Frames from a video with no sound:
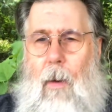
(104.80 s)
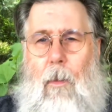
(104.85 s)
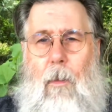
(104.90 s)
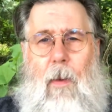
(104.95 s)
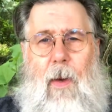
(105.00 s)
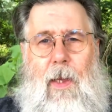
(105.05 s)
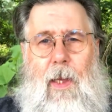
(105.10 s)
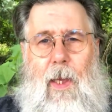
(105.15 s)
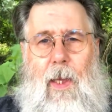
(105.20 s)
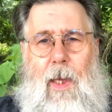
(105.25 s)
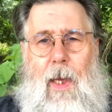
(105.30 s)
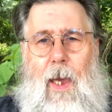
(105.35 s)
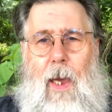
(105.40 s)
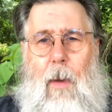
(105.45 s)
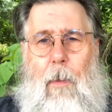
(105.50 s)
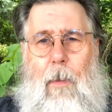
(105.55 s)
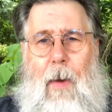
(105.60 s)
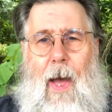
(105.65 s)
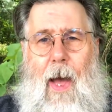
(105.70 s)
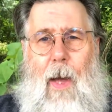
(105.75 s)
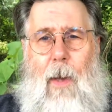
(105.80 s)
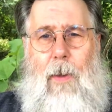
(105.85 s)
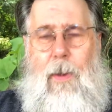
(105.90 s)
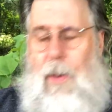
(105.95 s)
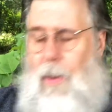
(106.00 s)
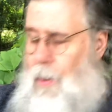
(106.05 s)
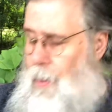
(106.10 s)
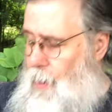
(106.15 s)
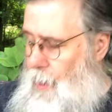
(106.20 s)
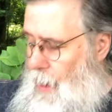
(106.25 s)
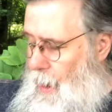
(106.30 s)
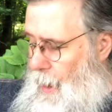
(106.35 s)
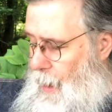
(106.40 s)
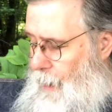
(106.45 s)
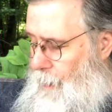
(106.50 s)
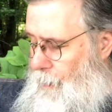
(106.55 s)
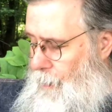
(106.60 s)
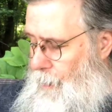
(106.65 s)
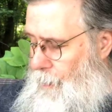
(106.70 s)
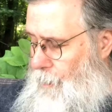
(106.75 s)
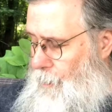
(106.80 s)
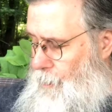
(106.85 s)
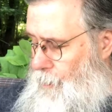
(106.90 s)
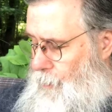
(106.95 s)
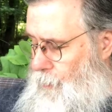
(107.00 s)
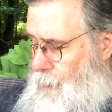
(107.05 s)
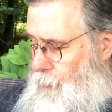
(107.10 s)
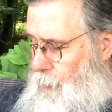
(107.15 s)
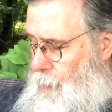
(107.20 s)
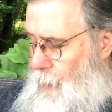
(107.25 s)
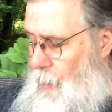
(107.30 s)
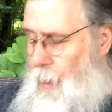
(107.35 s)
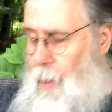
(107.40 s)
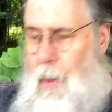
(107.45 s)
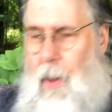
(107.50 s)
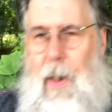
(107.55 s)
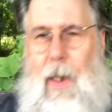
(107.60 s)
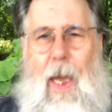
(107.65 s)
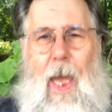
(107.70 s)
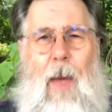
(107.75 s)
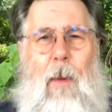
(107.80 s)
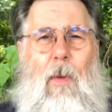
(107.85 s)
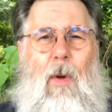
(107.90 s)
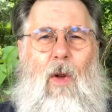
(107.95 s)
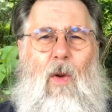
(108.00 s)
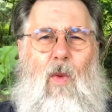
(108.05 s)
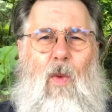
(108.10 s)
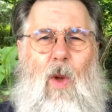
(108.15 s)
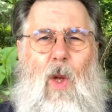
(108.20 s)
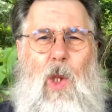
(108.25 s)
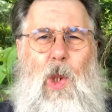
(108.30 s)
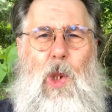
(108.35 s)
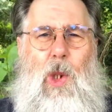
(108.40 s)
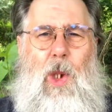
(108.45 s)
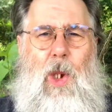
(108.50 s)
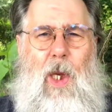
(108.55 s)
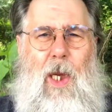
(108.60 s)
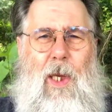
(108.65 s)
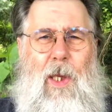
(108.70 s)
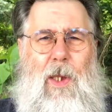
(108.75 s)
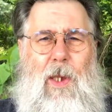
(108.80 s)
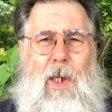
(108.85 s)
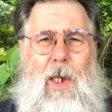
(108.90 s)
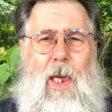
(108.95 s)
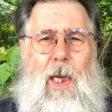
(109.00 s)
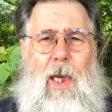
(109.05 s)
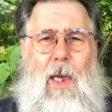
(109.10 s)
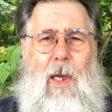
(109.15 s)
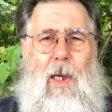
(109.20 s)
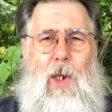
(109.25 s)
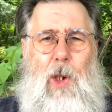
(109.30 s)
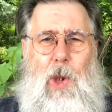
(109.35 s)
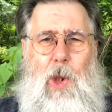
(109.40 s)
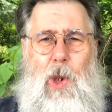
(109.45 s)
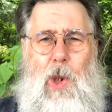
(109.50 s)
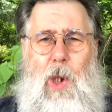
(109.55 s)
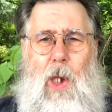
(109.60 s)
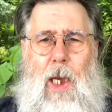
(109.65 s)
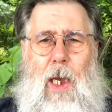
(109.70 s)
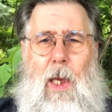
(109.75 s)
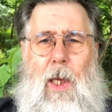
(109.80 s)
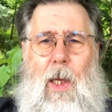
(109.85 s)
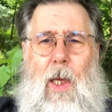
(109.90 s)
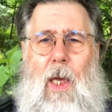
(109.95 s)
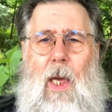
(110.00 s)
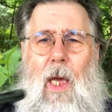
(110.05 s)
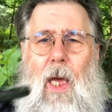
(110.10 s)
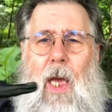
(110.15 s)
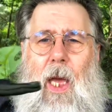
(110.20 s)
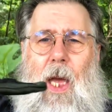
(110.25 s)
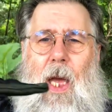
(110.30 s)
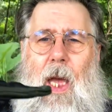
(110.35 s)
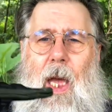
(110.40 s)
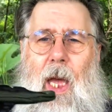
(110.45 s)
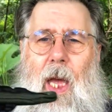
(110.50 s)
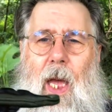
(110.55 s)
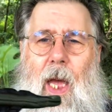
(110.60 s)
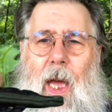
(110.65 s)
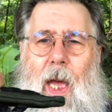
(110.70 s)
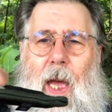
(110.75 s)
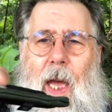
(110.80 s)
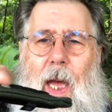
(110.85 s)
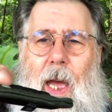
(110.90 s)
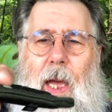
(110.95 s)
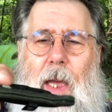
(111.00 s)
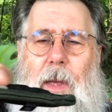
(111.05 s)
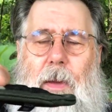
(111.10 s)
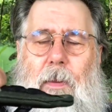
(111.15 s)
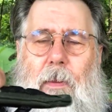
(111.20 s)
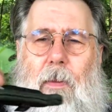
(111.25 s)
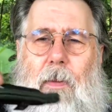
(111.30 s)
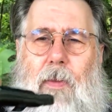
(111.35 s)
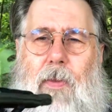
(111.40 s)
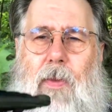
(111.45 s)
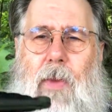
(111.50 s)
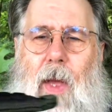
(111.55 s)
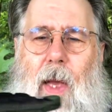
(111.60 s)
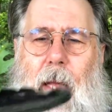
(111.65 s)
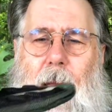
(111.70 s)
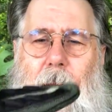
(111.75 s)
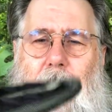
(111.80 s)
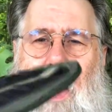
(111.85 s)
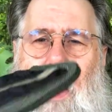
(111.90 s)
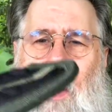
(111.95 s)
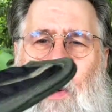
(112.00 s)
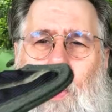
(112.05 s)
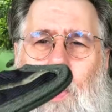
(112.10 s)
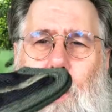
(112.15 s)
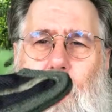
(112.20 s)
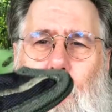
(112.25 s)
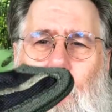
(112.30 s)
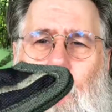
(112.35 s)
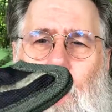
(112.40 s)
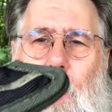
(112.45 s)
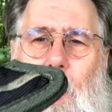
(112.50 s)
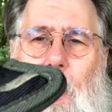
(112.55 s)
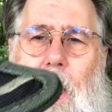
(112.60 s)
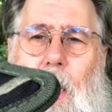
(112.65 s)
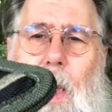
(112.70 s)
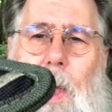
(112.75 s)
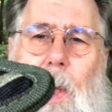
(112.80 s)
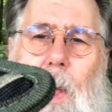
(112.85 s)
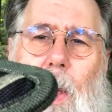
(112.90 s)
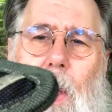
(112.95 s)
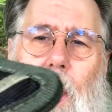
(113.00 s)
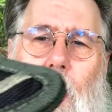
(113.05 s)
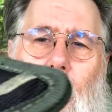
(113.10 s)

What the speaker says: But the thing about this knife is it came with a real chintzy sheath. And here's the sheath.